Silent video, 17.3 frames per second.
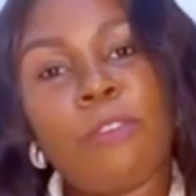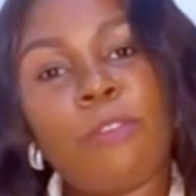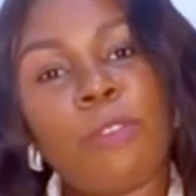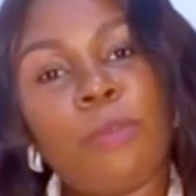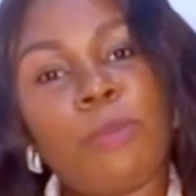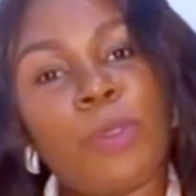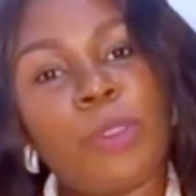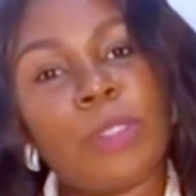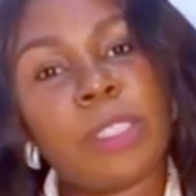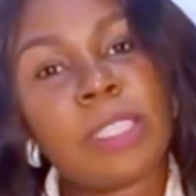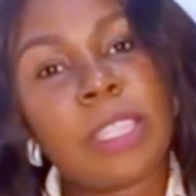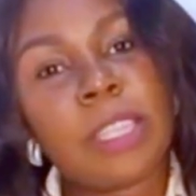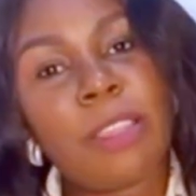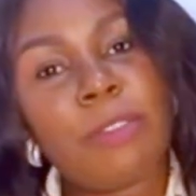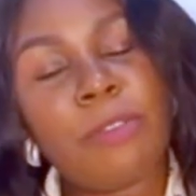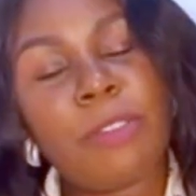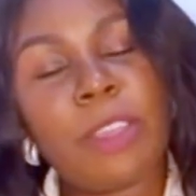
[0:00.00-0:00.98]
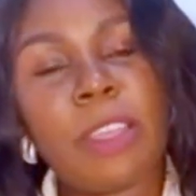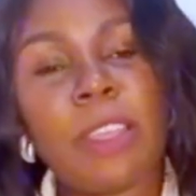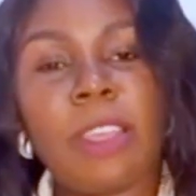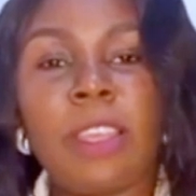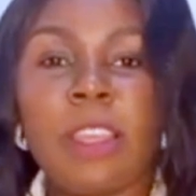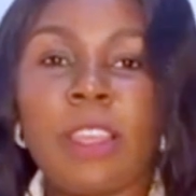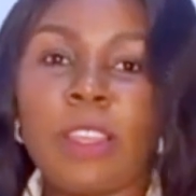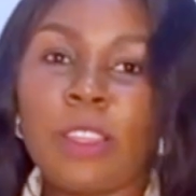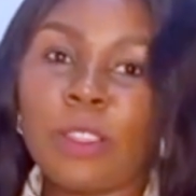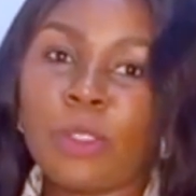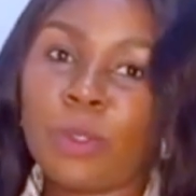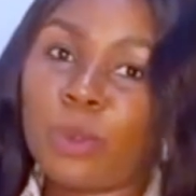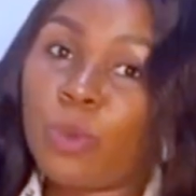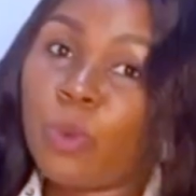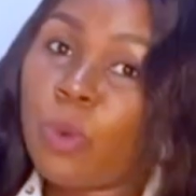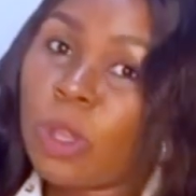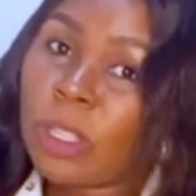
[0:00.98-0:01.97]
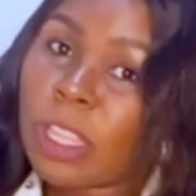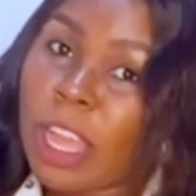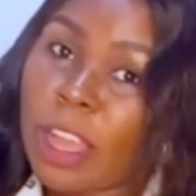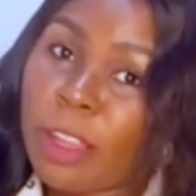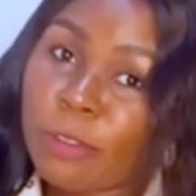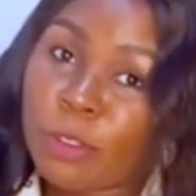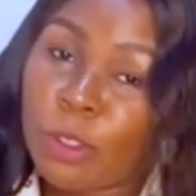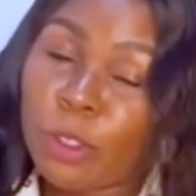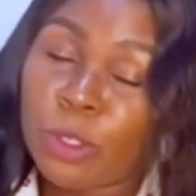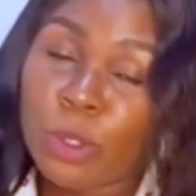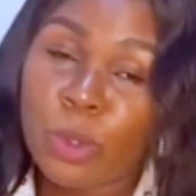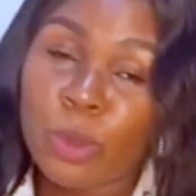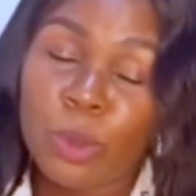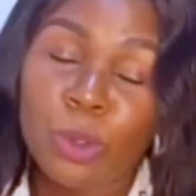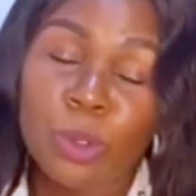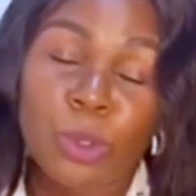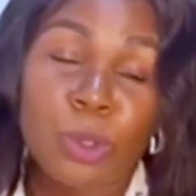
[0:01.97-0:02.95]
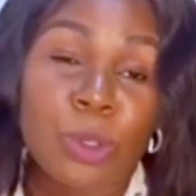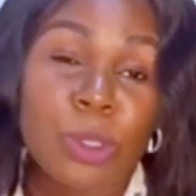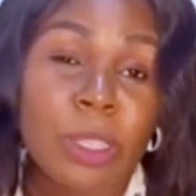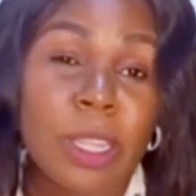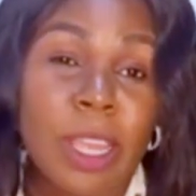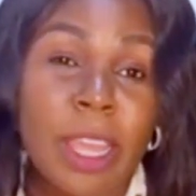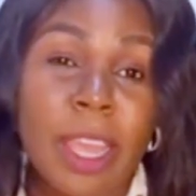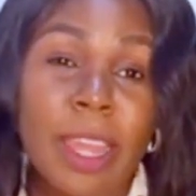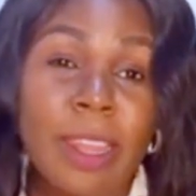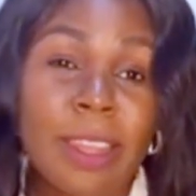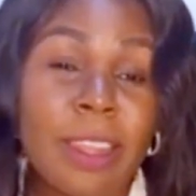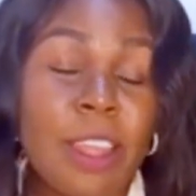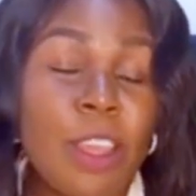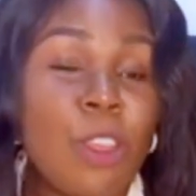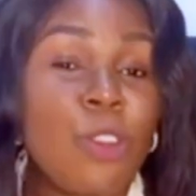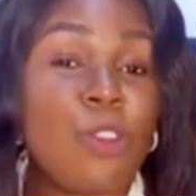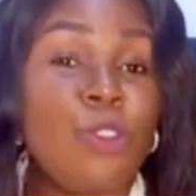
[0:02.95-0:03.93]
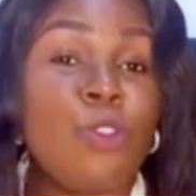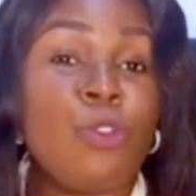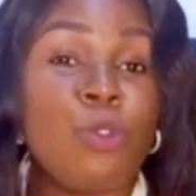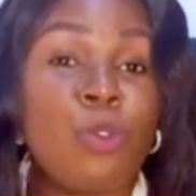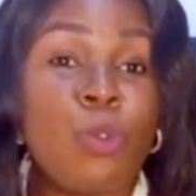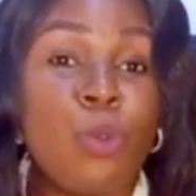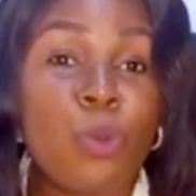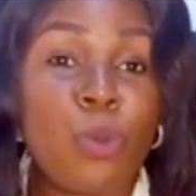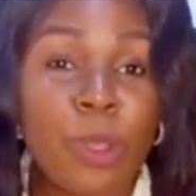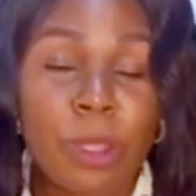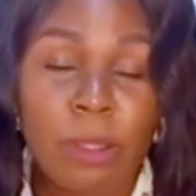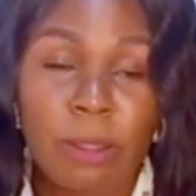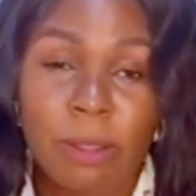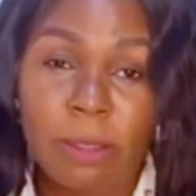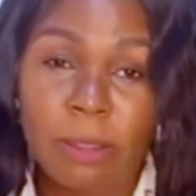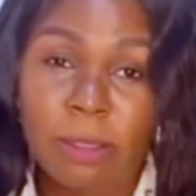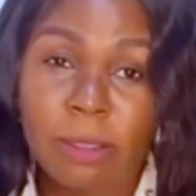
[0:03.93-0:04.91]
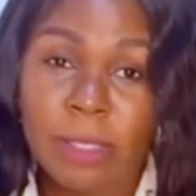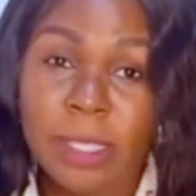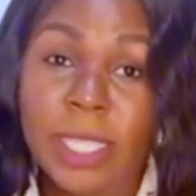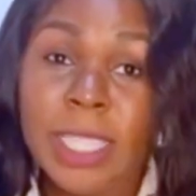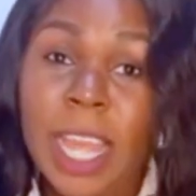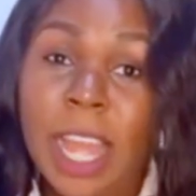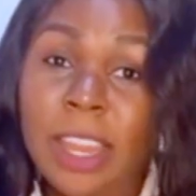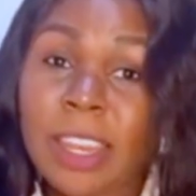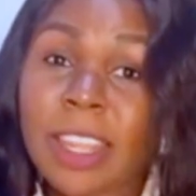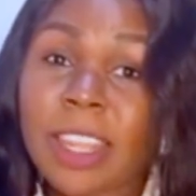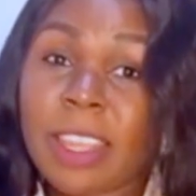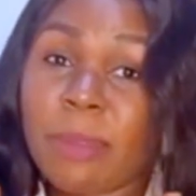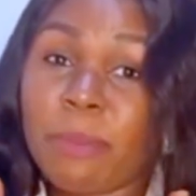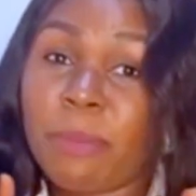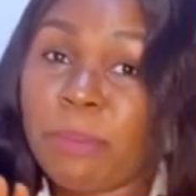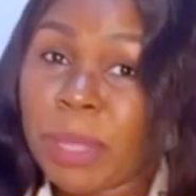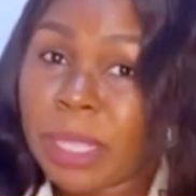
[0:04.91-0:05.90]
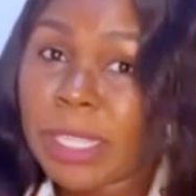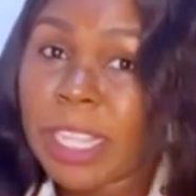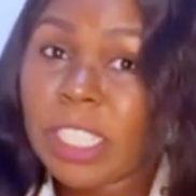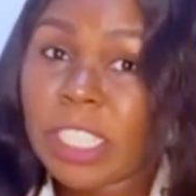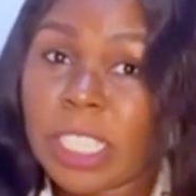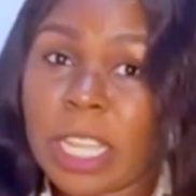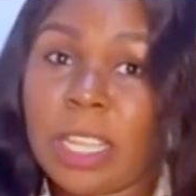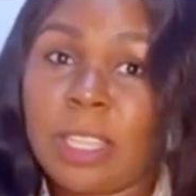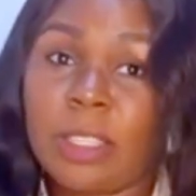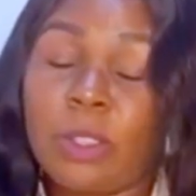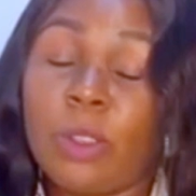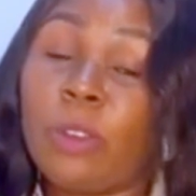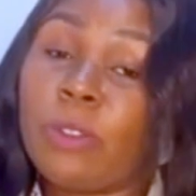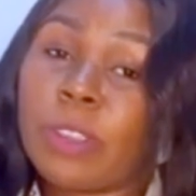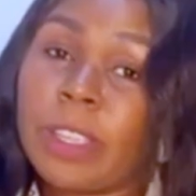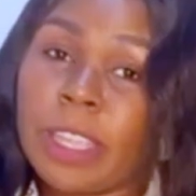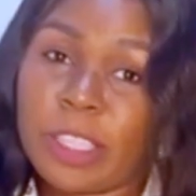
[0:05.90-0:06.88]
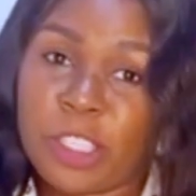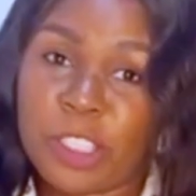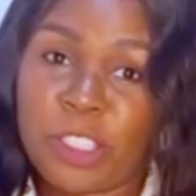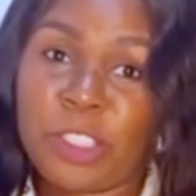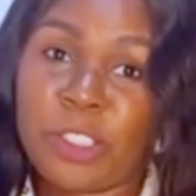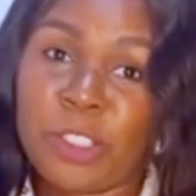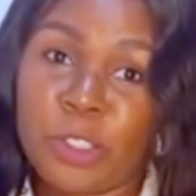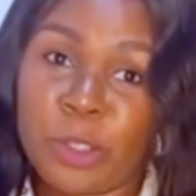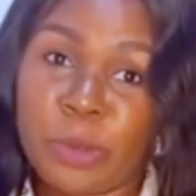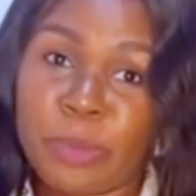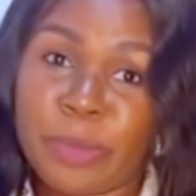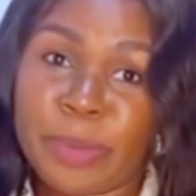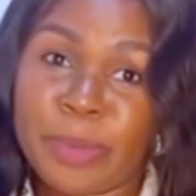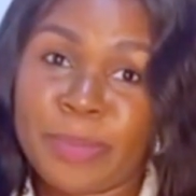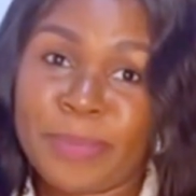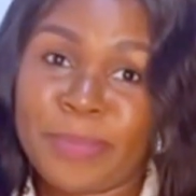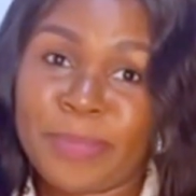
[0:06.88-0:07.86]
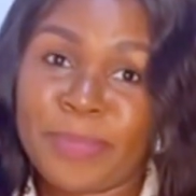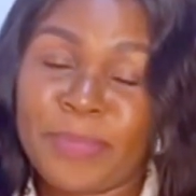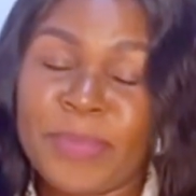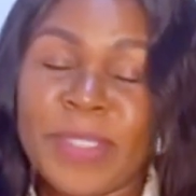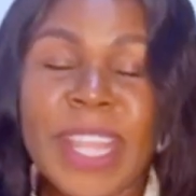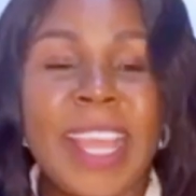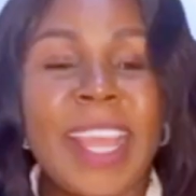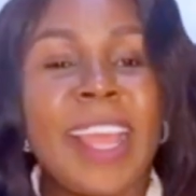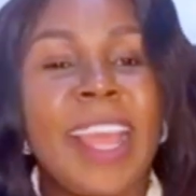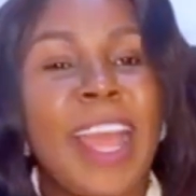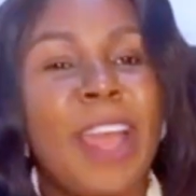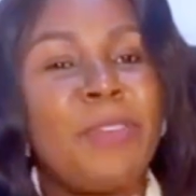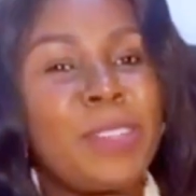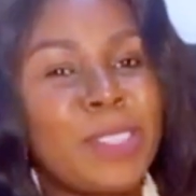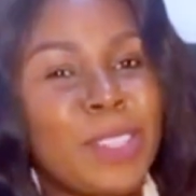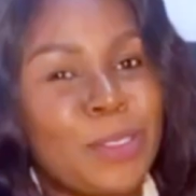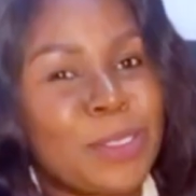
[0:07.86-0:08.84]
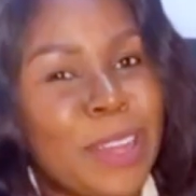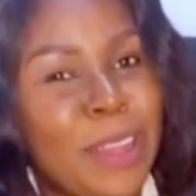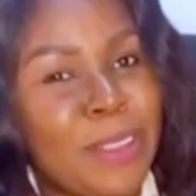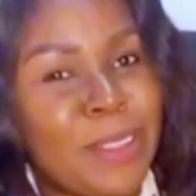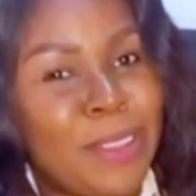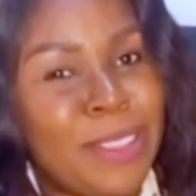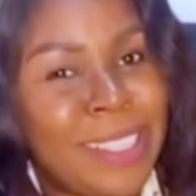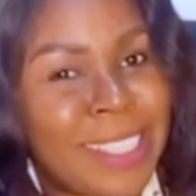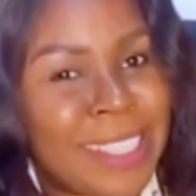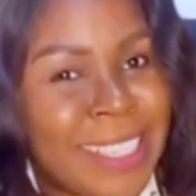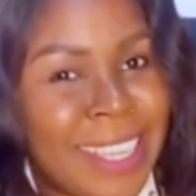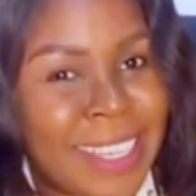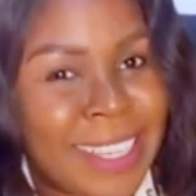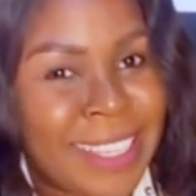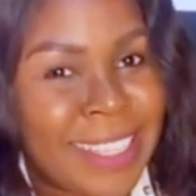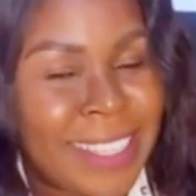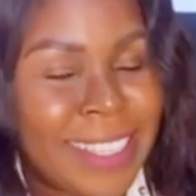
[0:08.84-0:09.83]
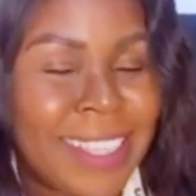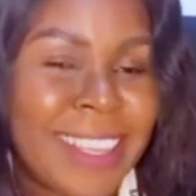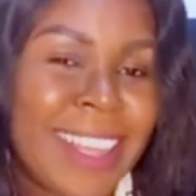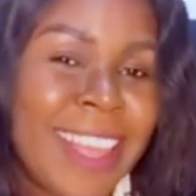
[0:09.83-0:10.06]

from your CV to what I have just told you to the end, you will stand a better chance of getting the job. Have you subscribed to this channel?